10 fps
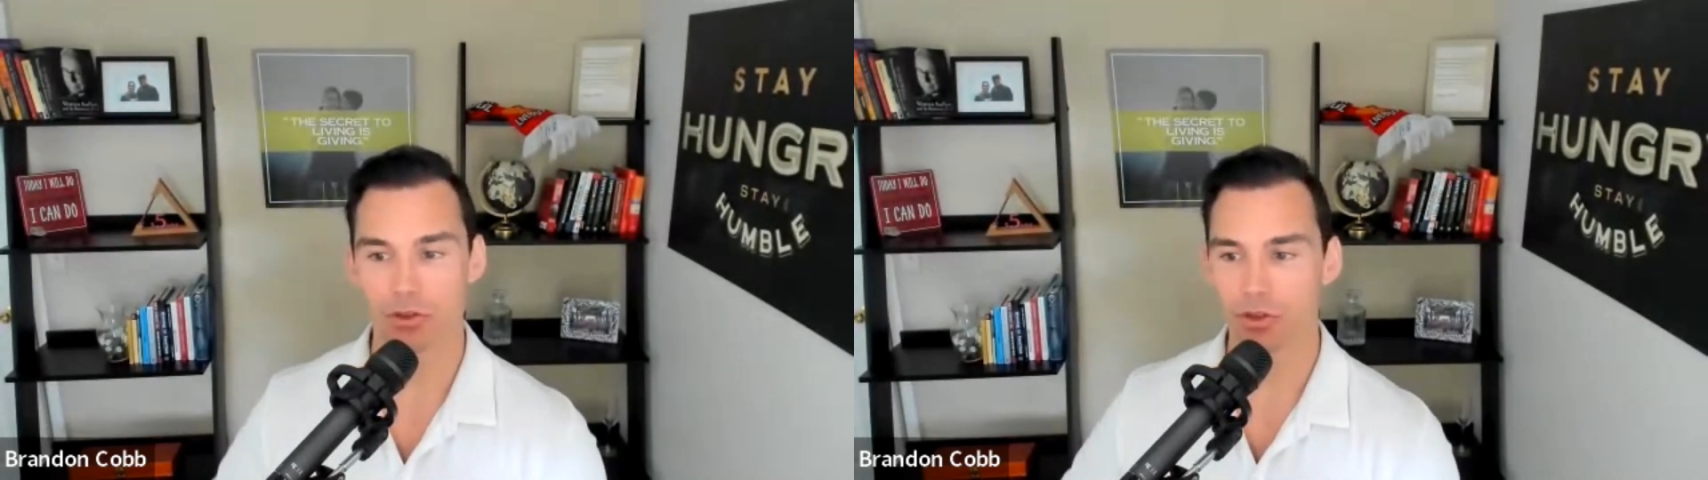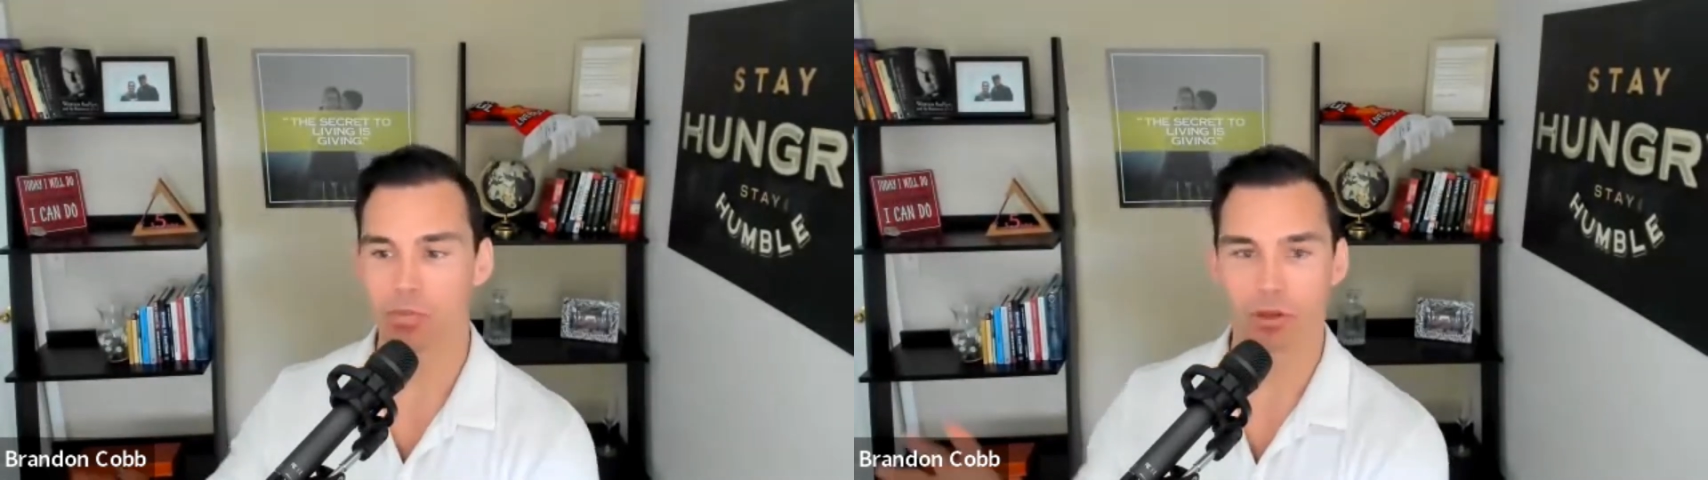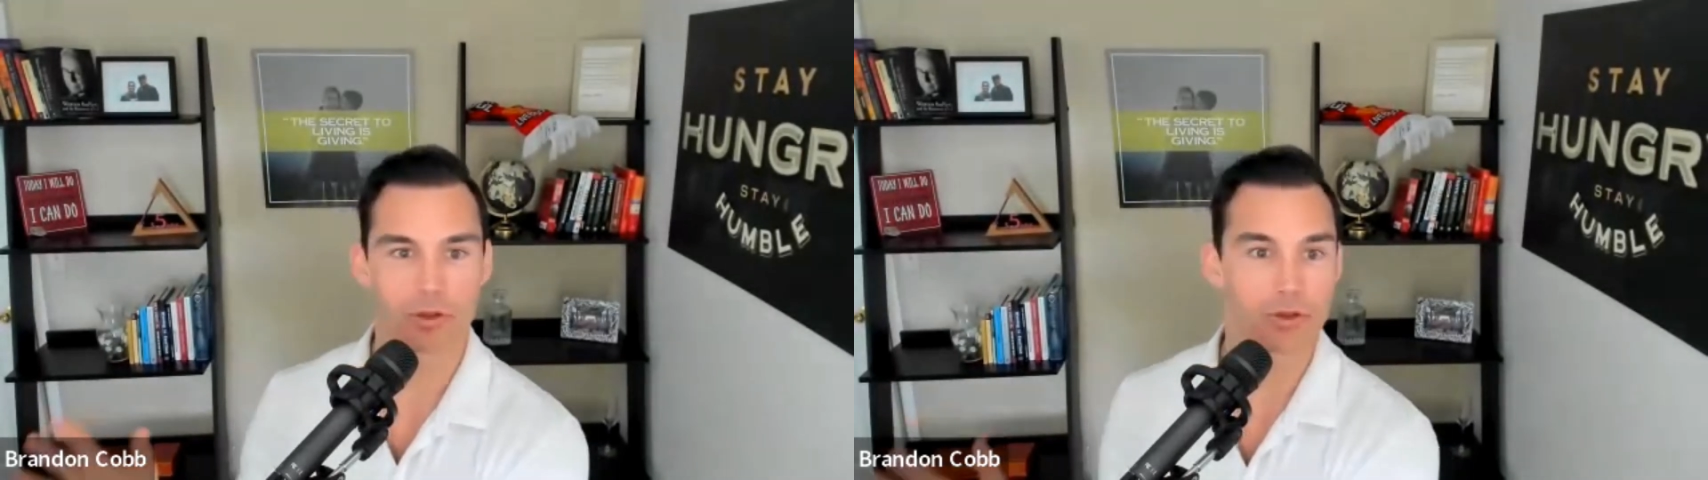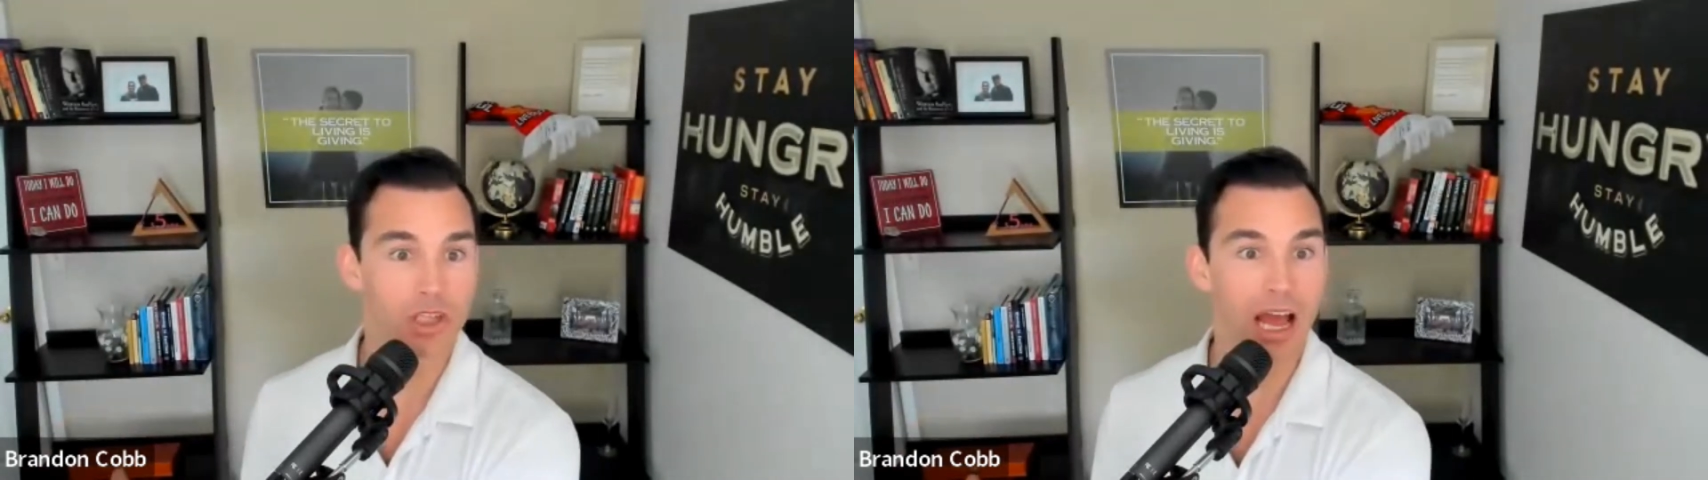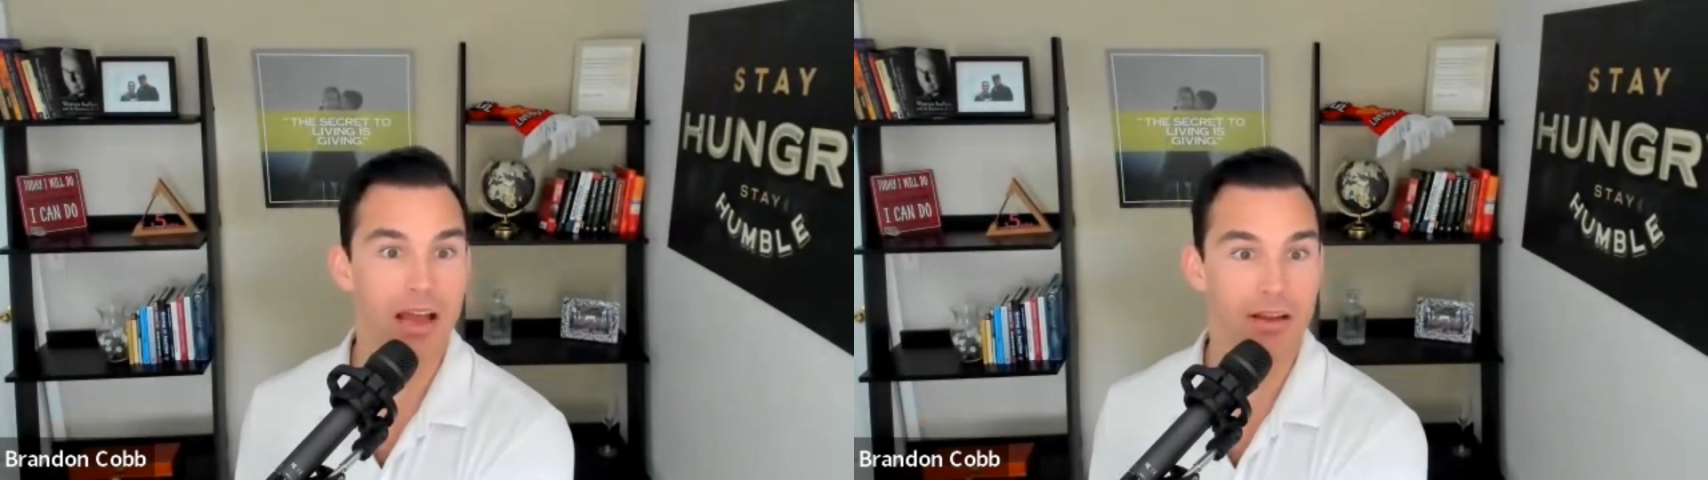do the blue
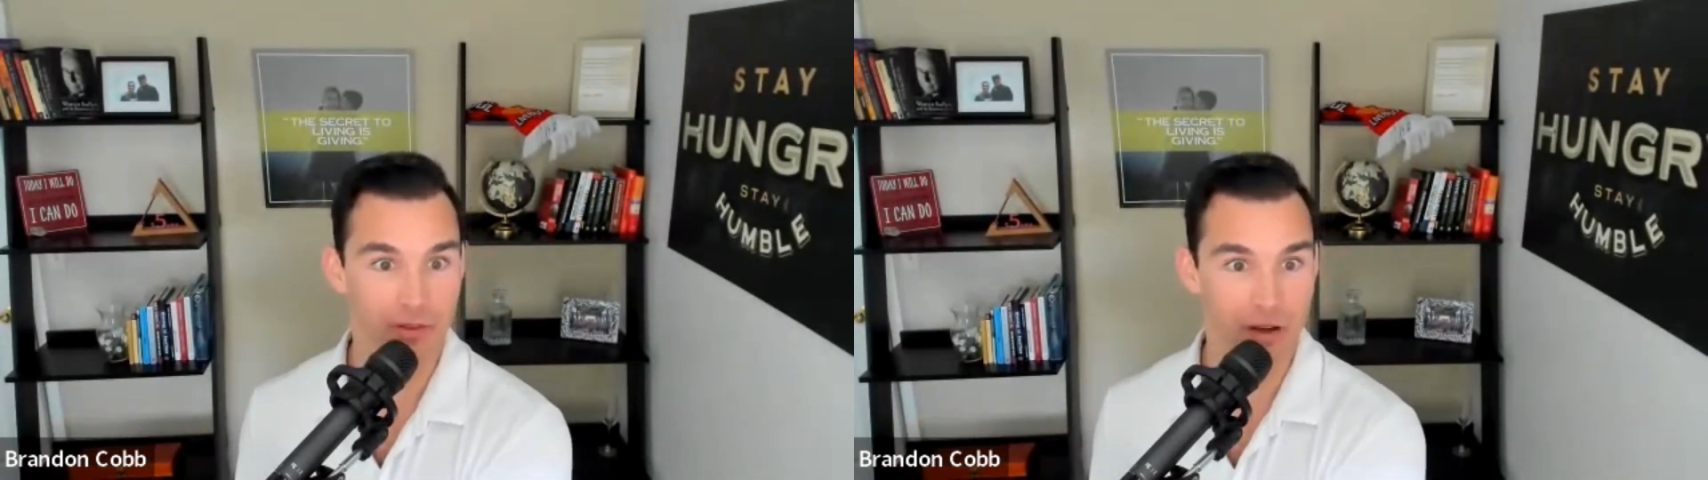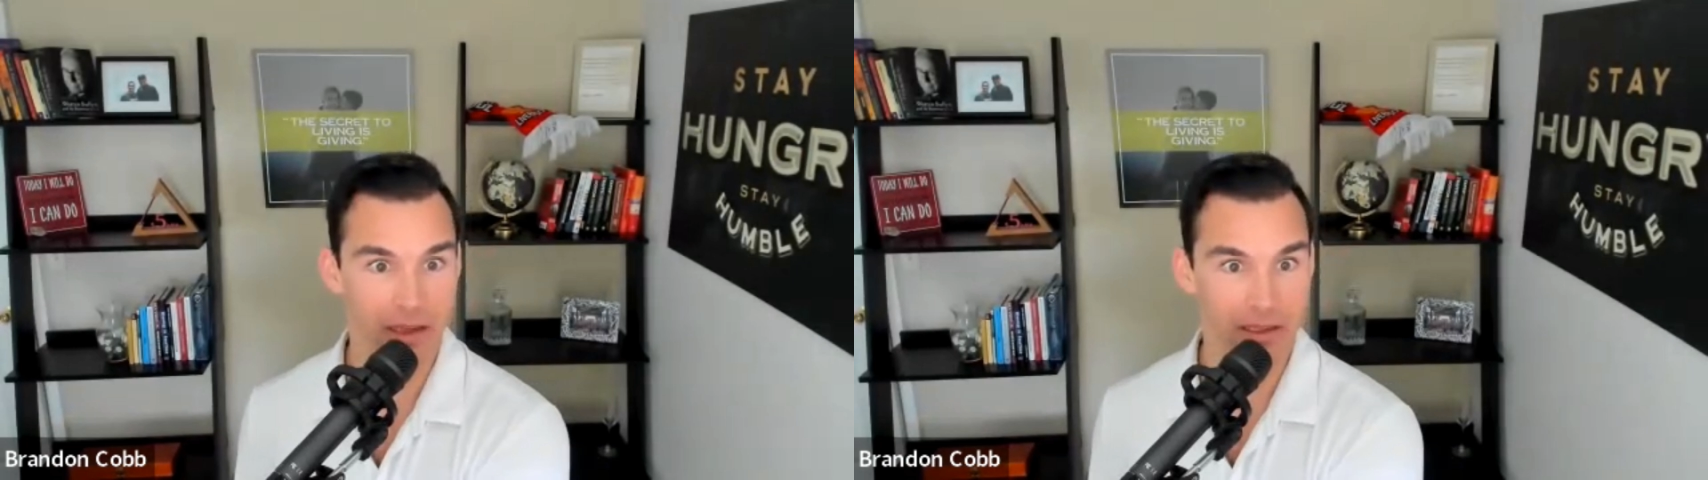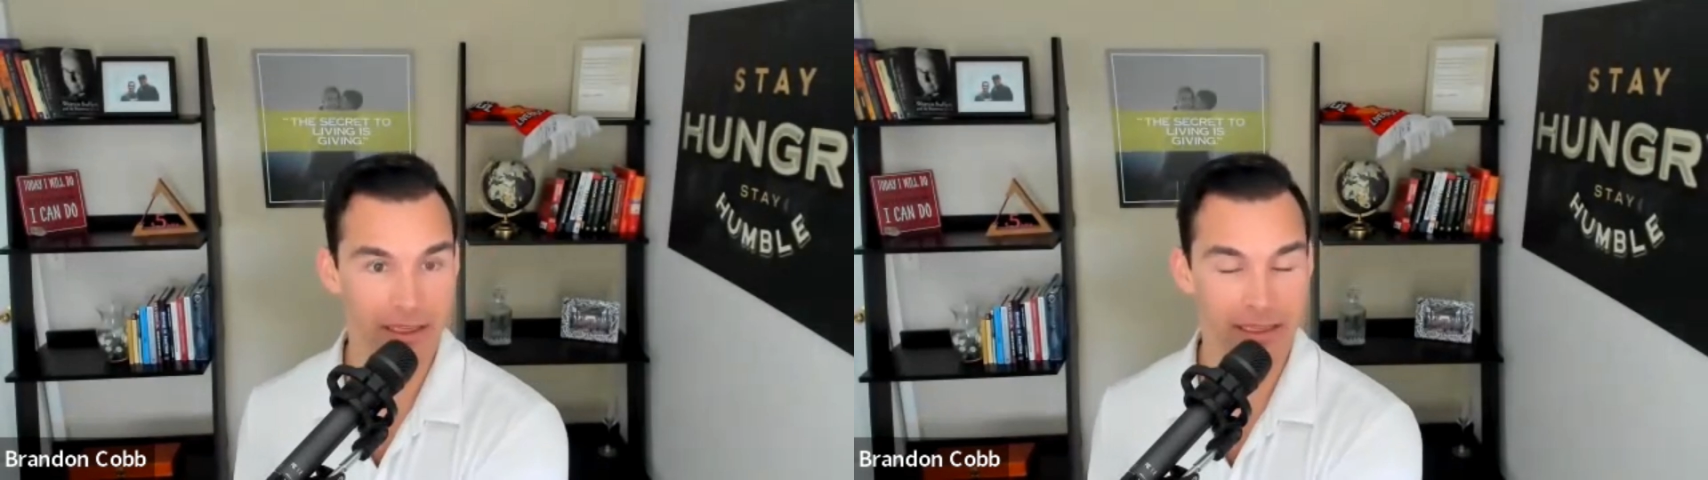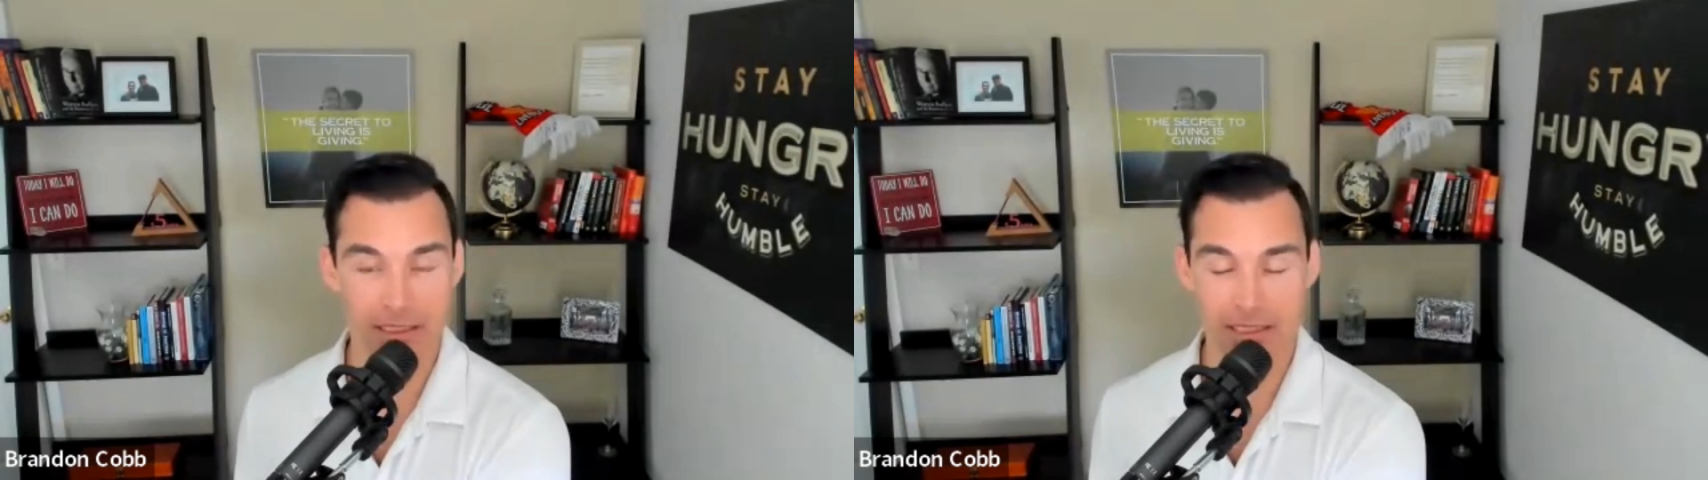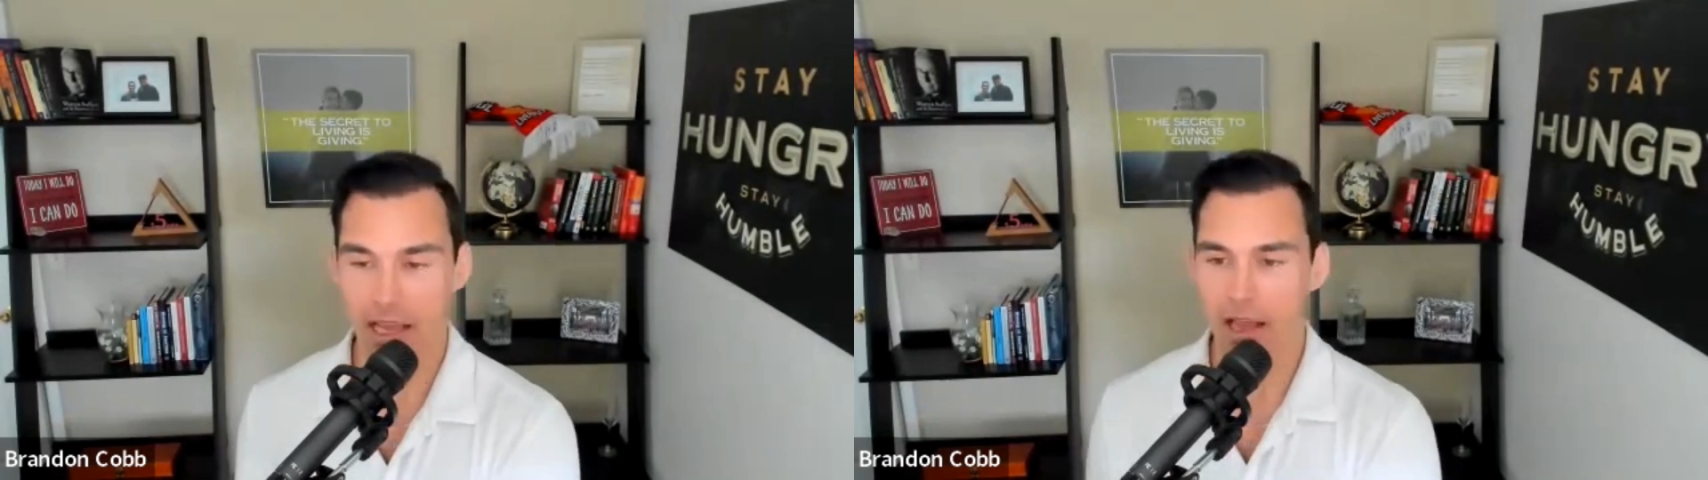sky
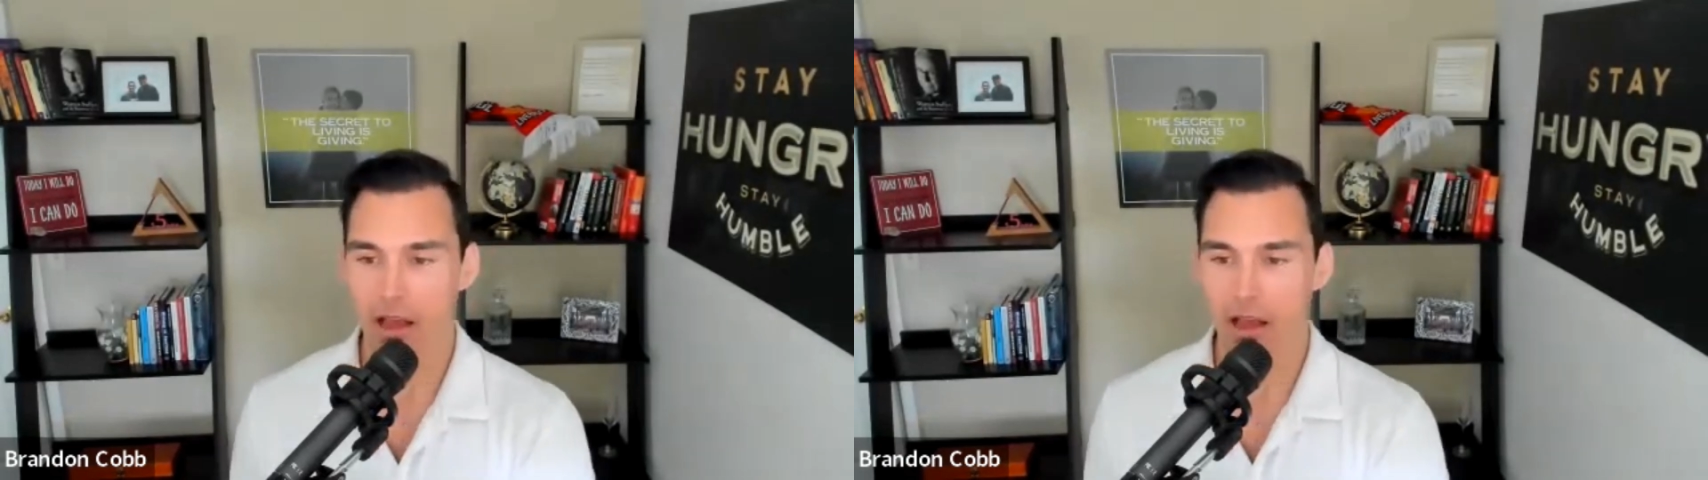filings,